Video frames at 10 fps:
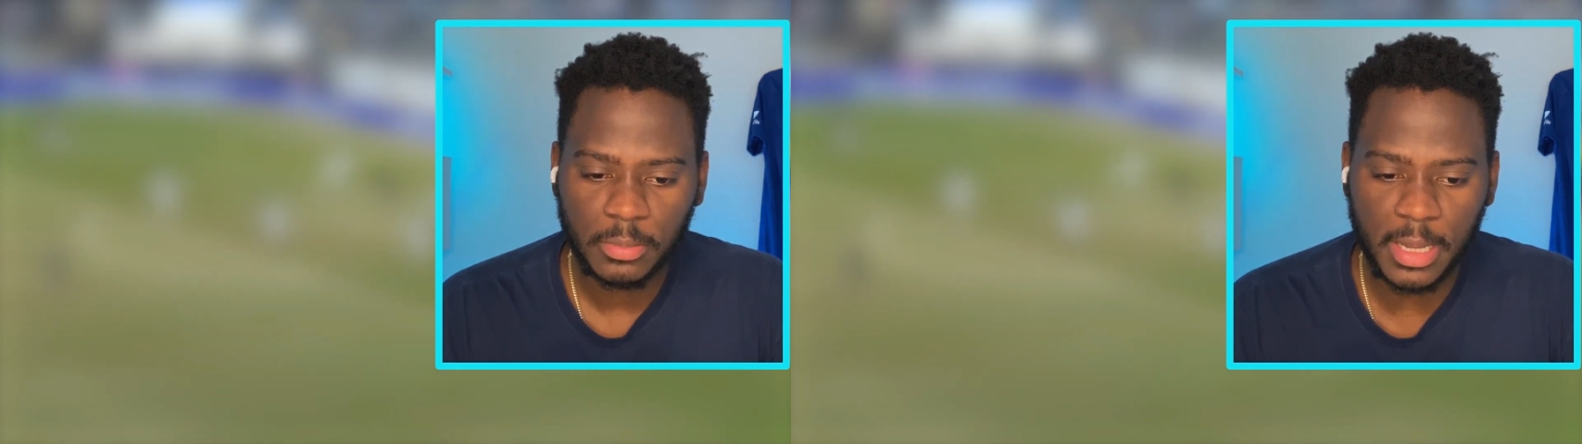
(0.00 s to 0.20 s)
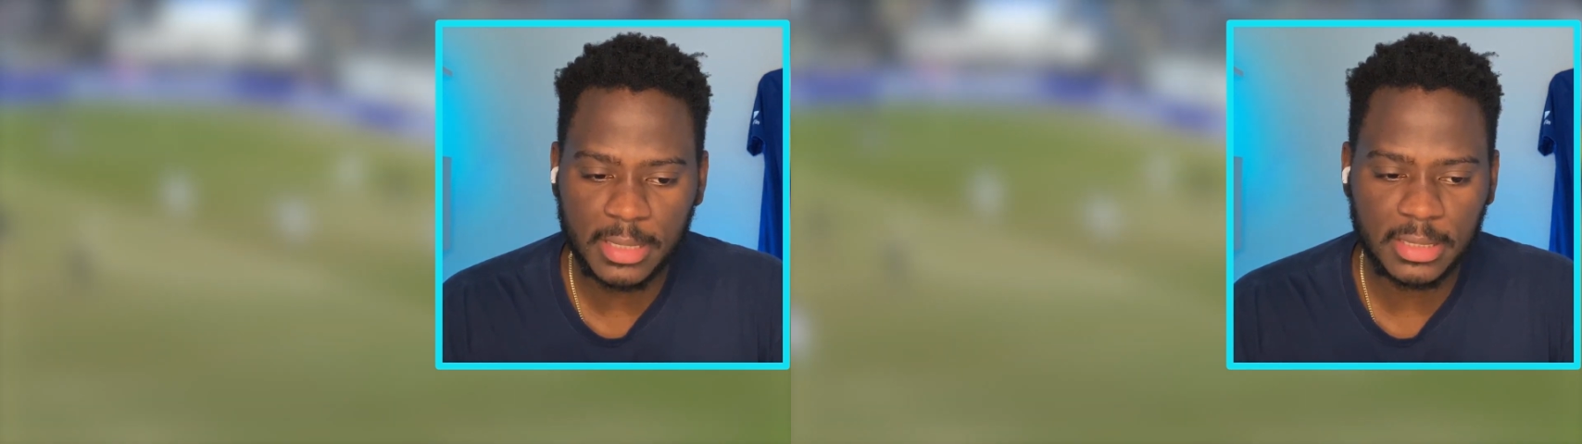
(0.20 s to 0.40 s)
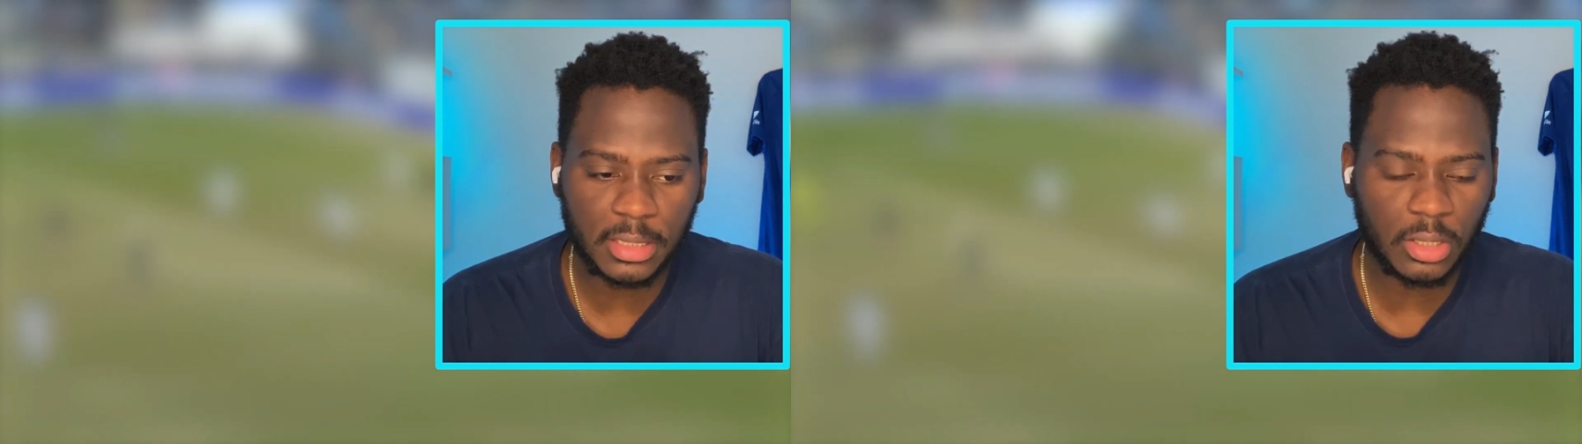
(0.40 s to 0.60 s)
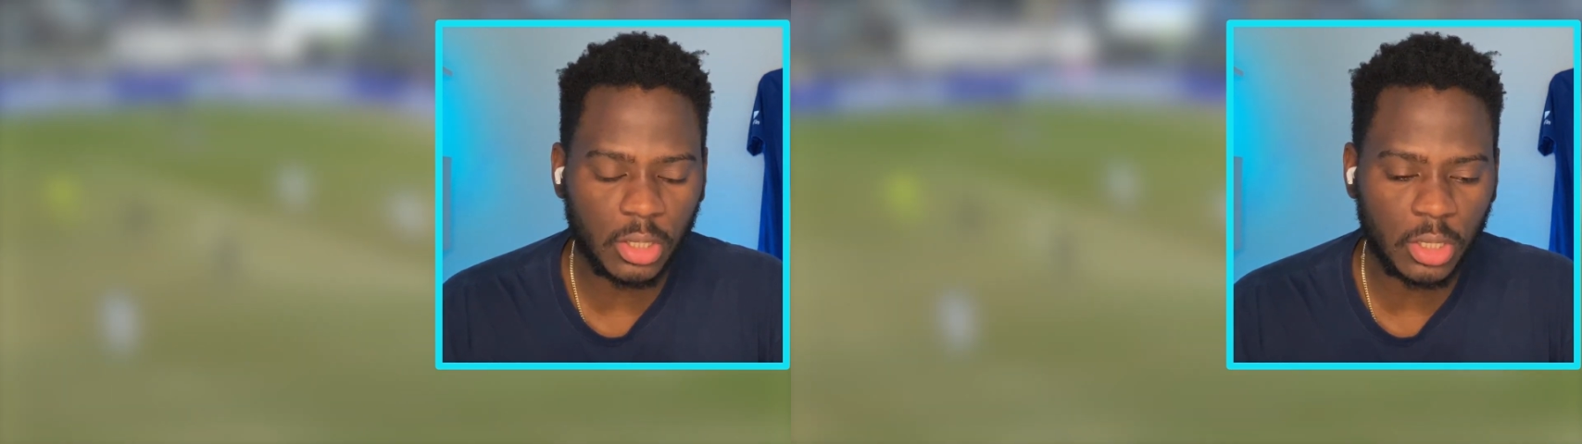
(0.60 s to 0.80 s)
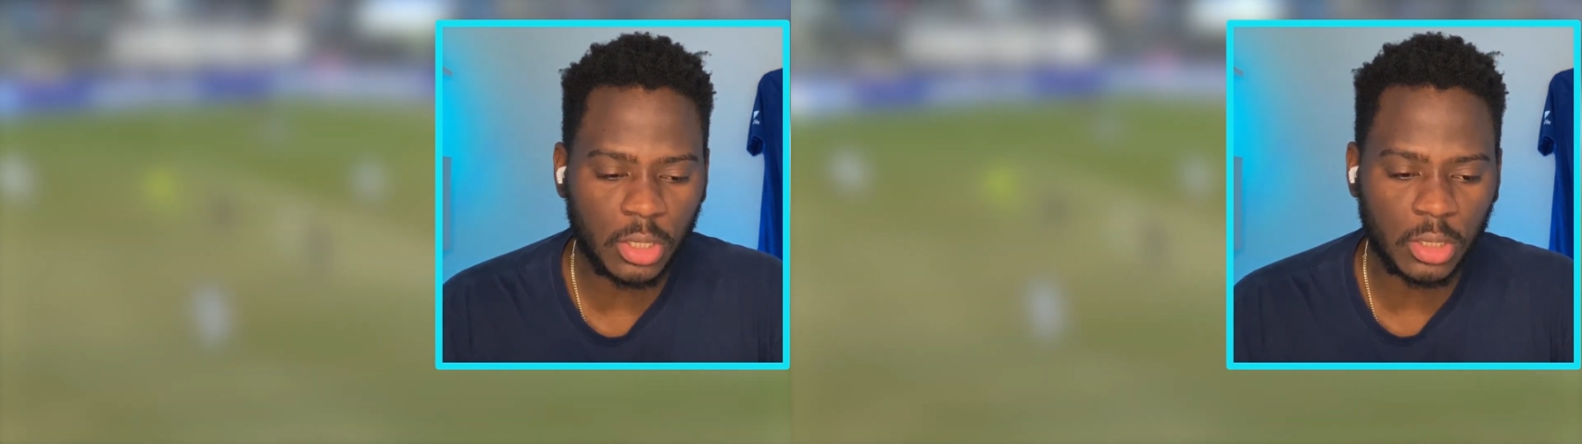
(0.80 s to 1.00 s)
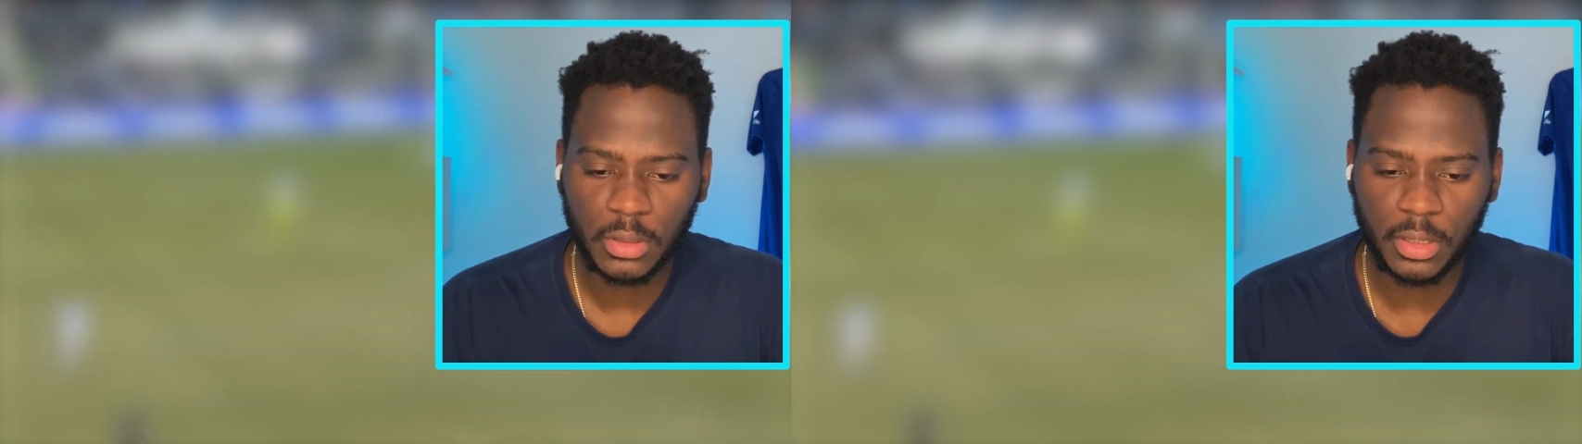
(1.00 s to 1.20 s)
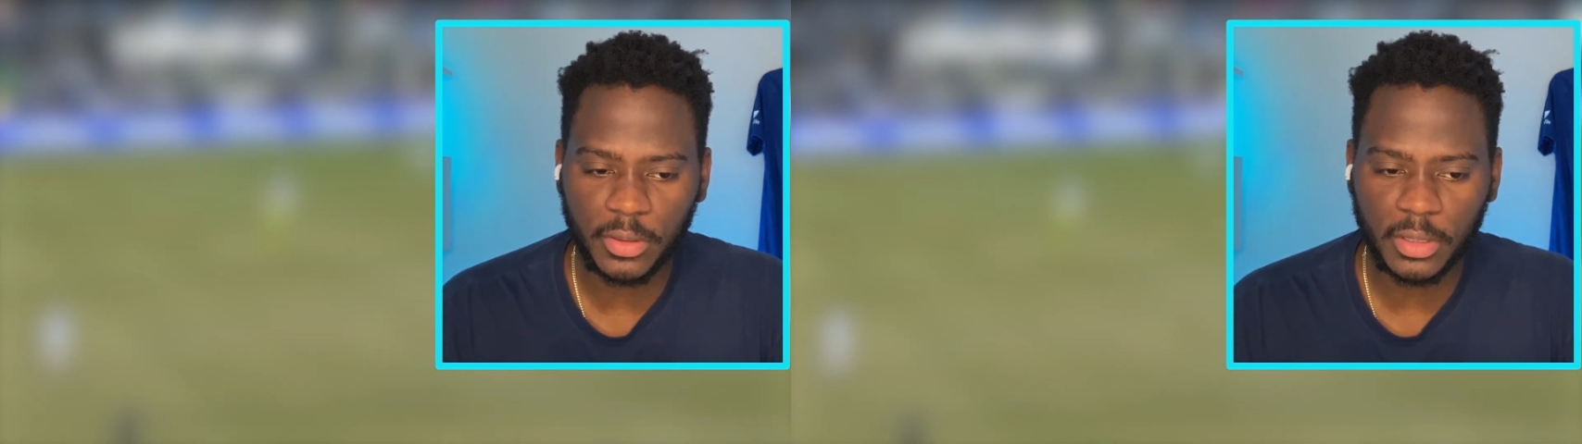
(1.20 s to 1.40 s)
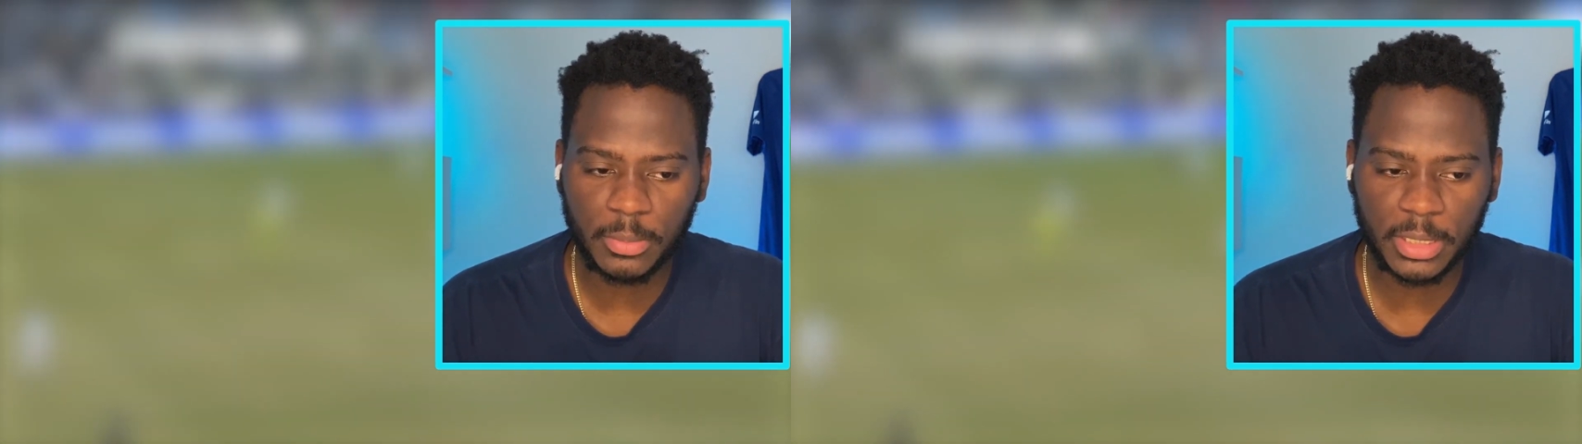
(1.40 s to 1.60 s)
Passing. Oh,
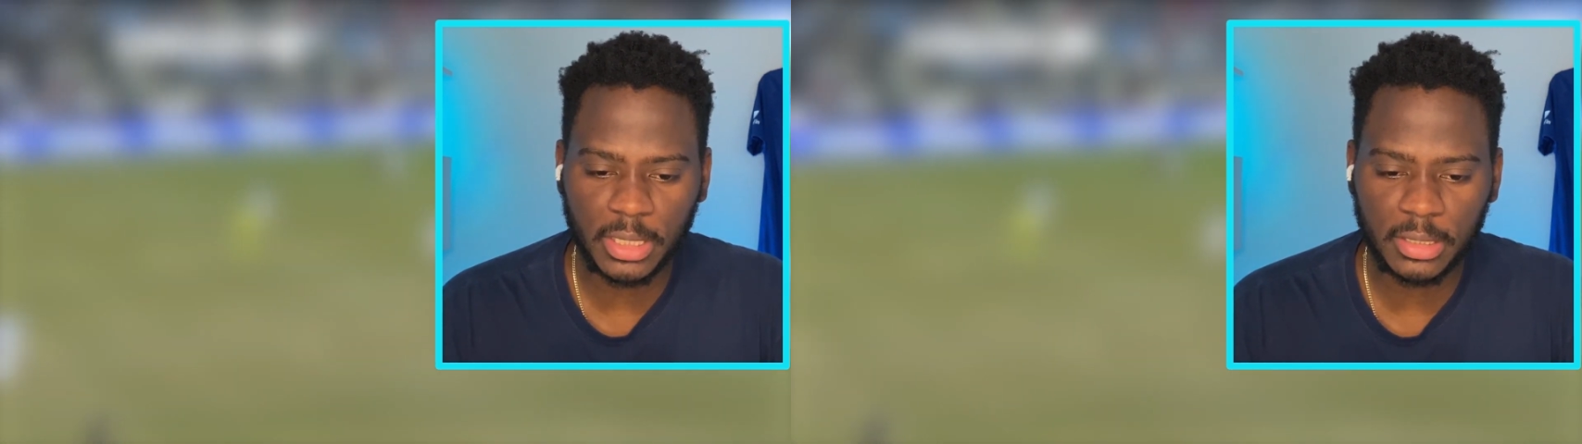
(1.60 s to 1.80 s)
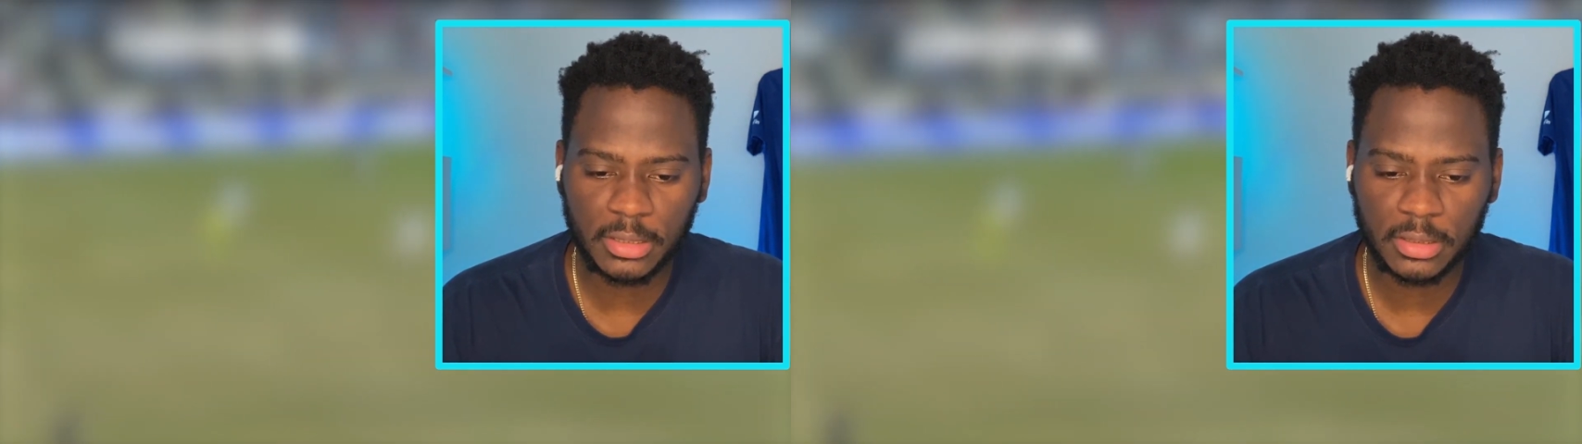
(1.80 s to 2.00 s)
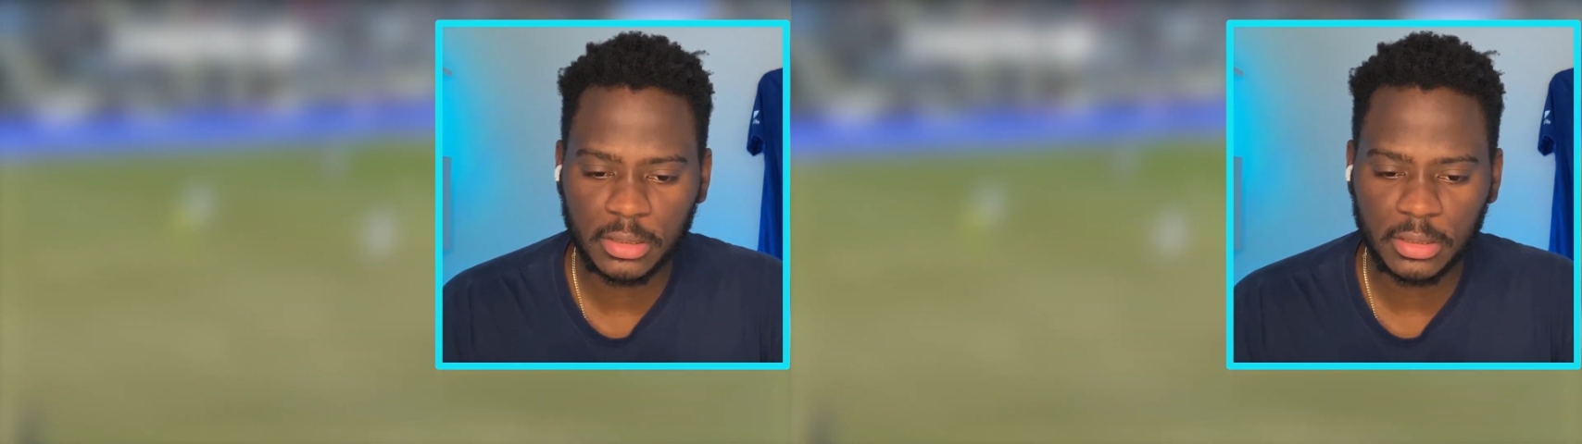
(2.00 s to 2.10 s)
here they come again.